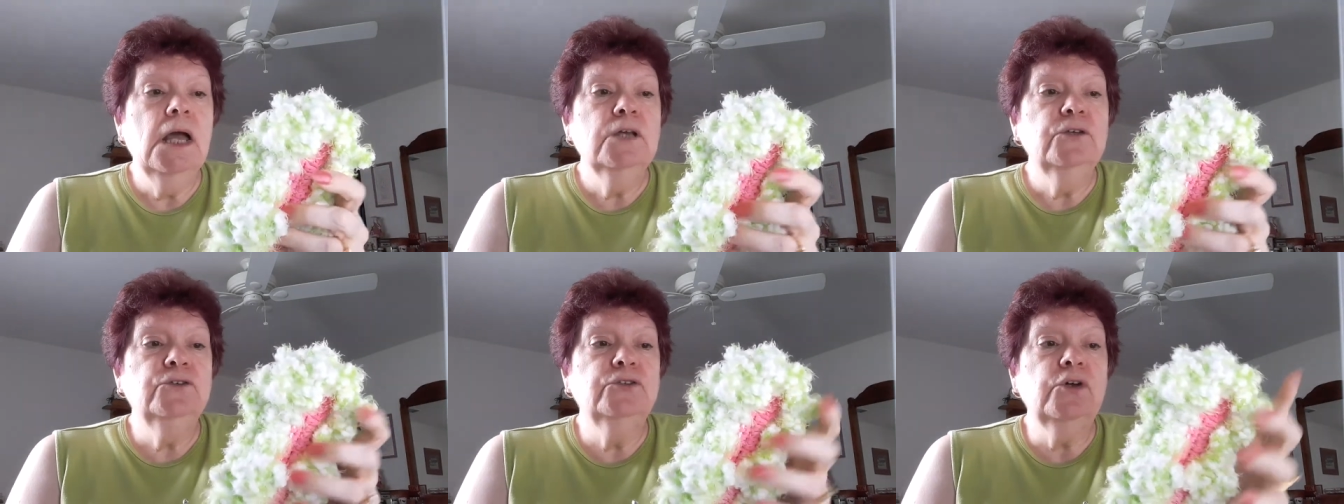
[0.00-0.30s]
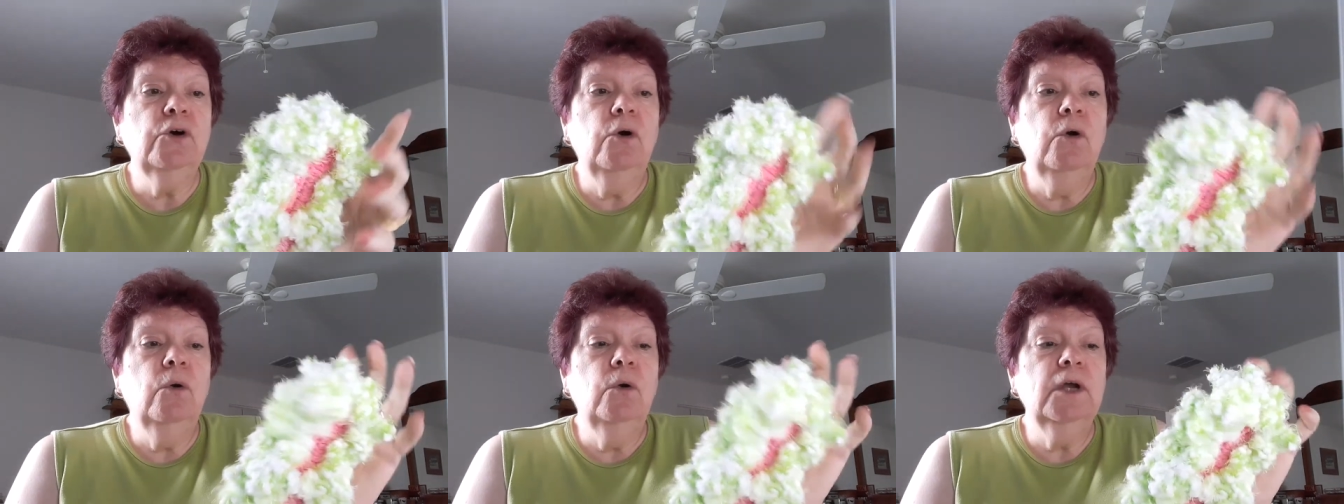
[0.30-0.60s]

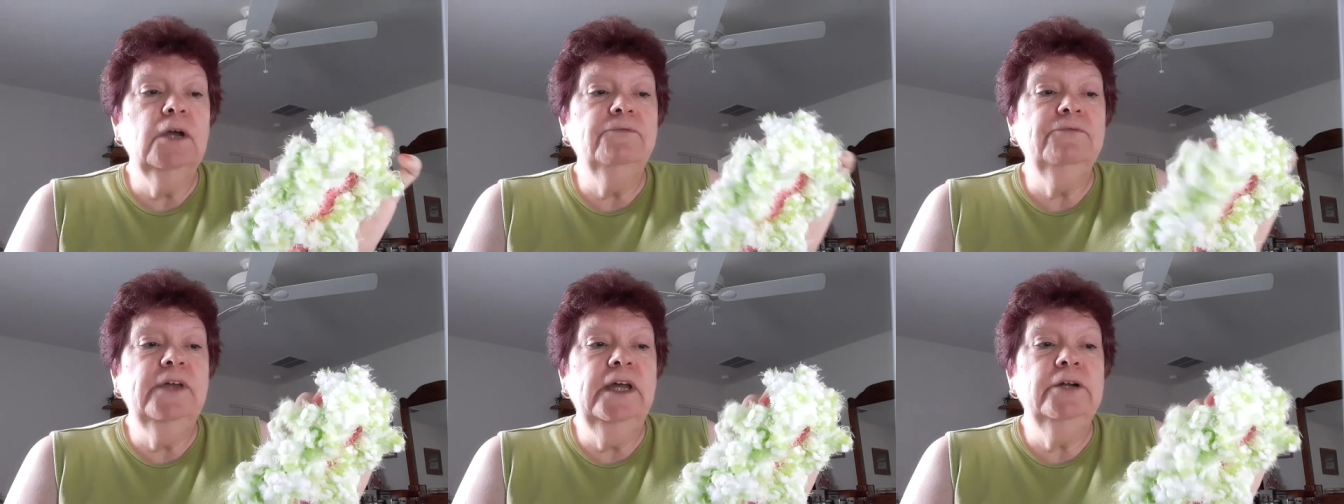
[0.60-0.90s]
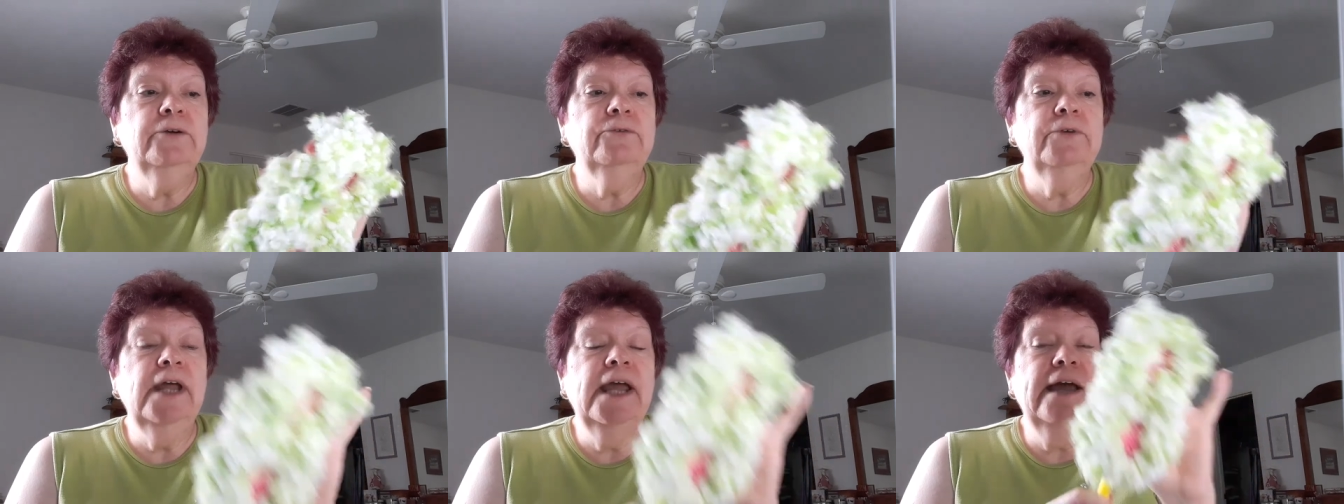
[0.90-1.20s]
So if they
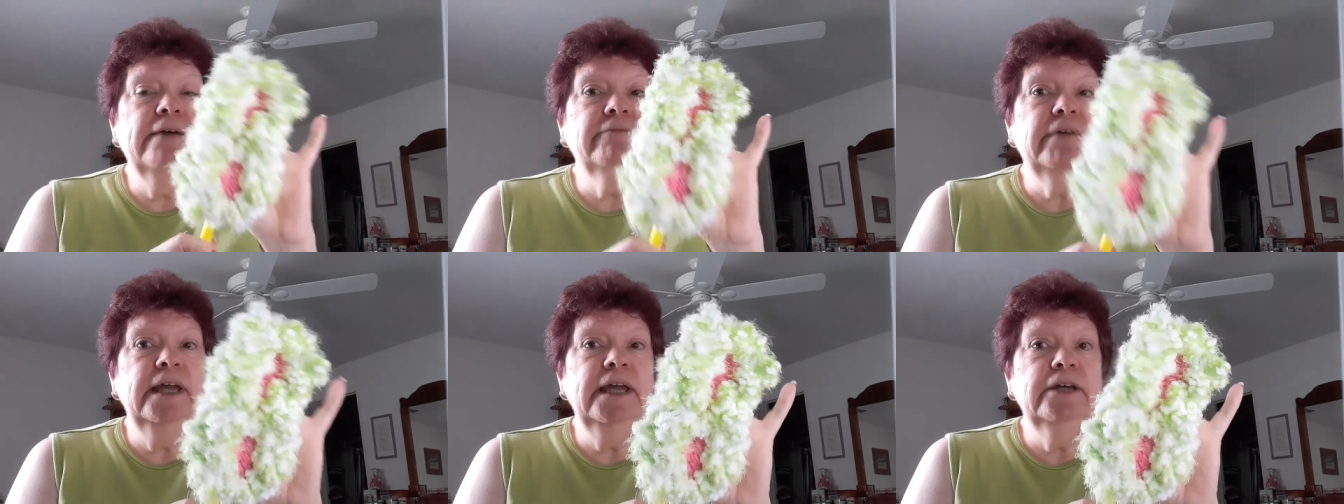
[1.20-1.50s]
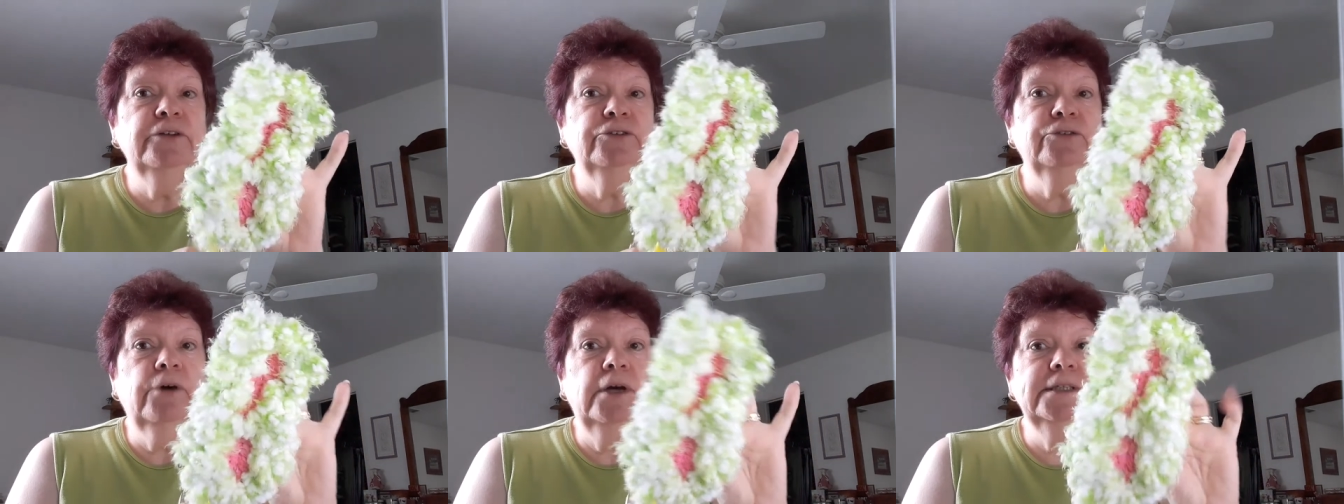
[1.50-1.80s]
don't have a
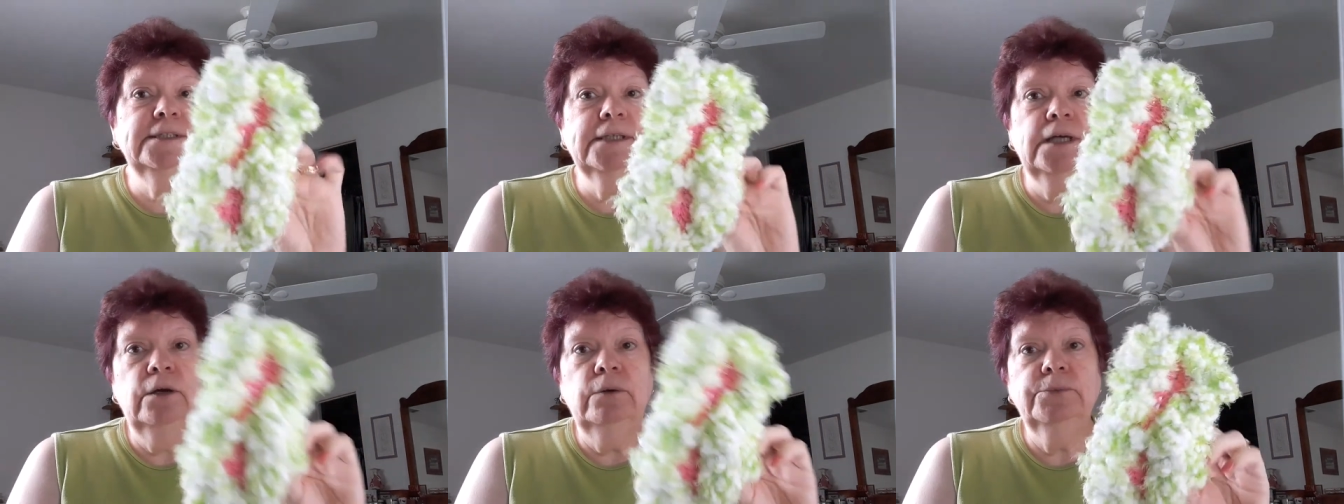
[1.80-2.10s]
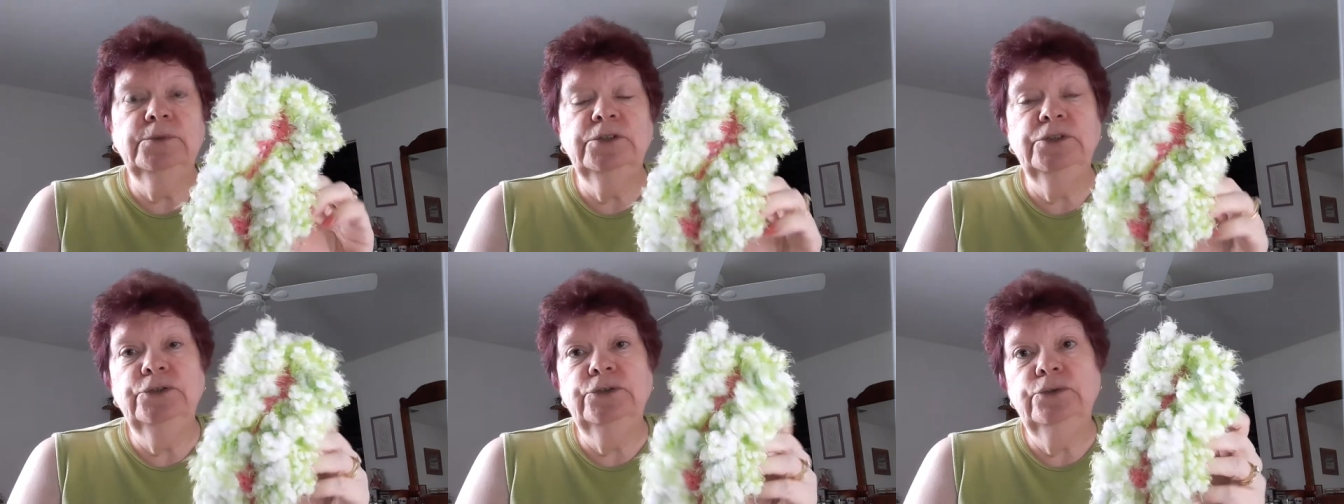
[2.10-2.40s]
handle, I tell
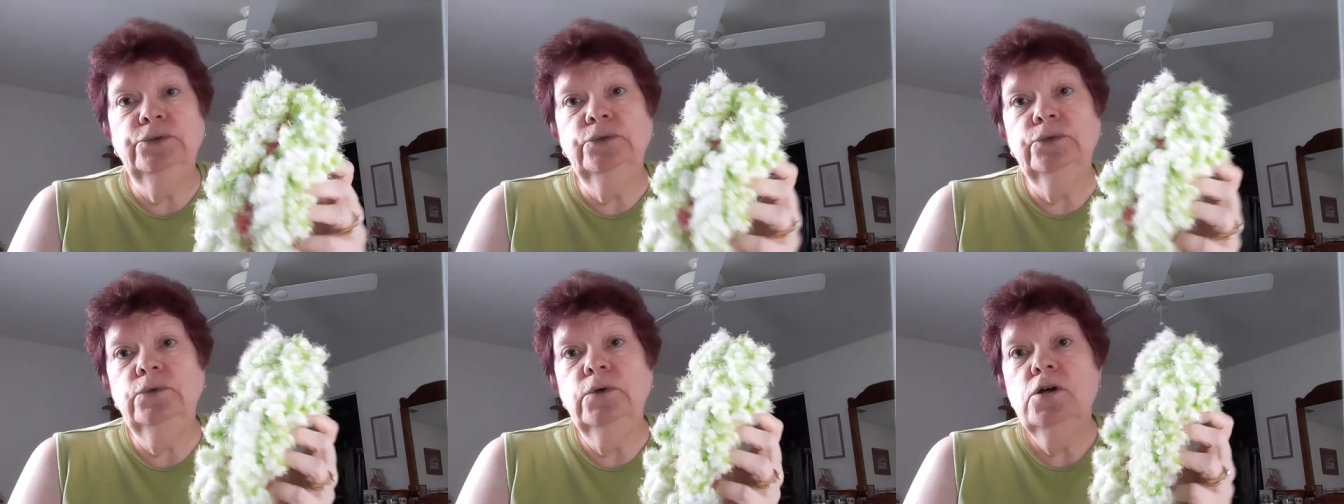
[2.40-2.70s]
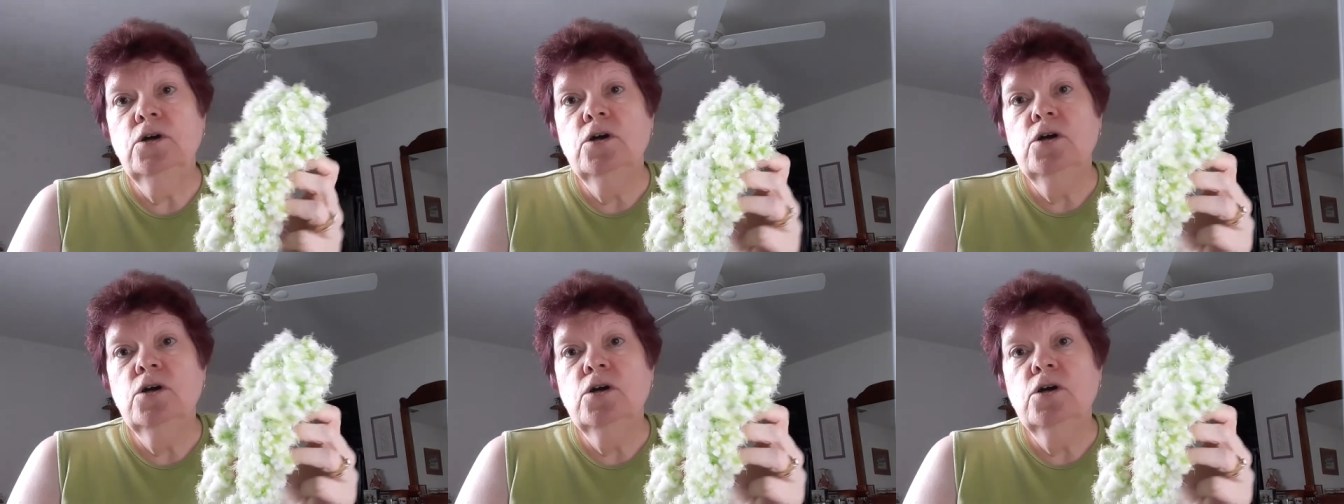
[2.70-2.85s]
them to